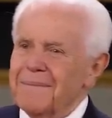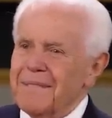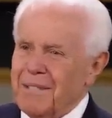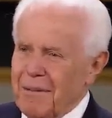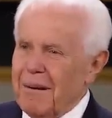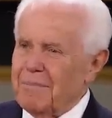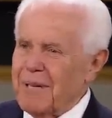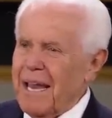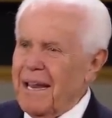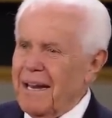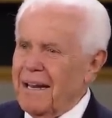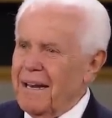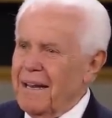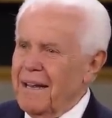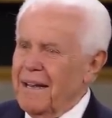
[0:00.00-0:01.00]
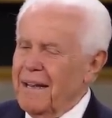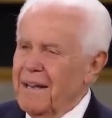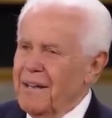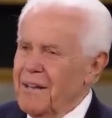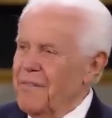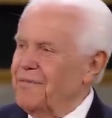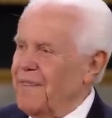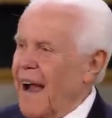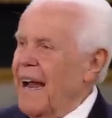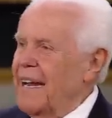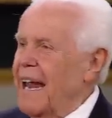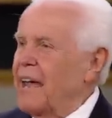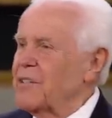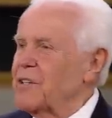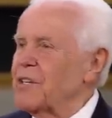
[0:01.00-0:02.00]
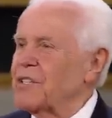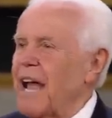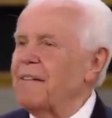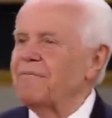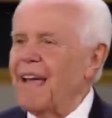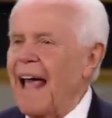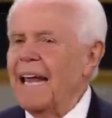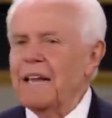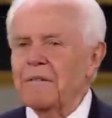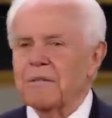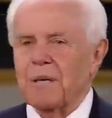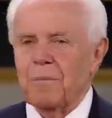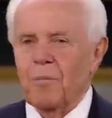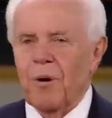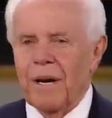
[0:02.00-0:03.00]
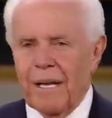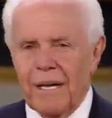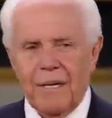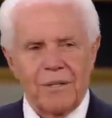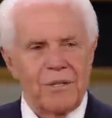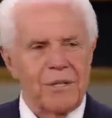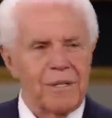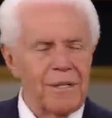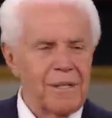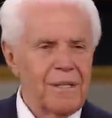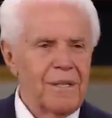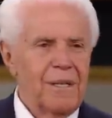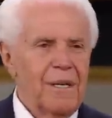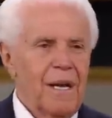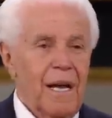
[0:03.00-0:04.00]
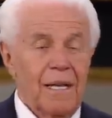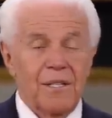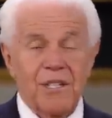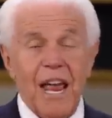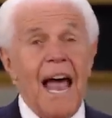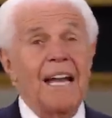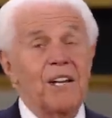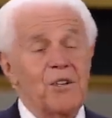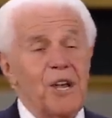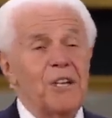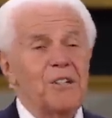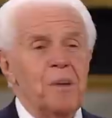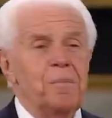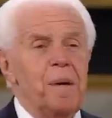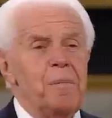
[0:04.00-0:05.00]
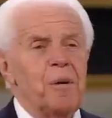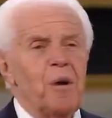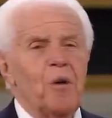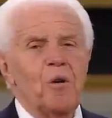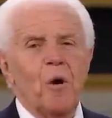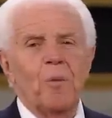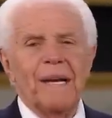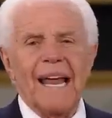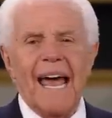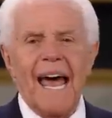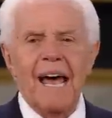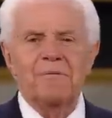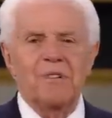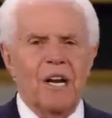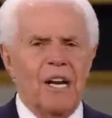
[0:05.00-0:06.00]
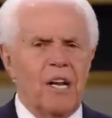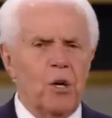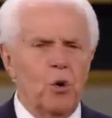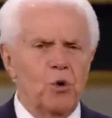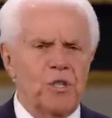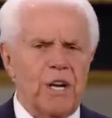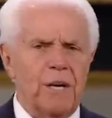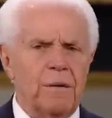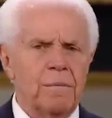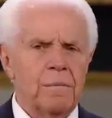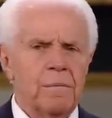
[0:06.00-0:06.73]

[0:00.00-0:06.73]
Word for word: See what I'm saying? You find out just how valuable someone is. And sad to say, some people don't know what they have till they lose it.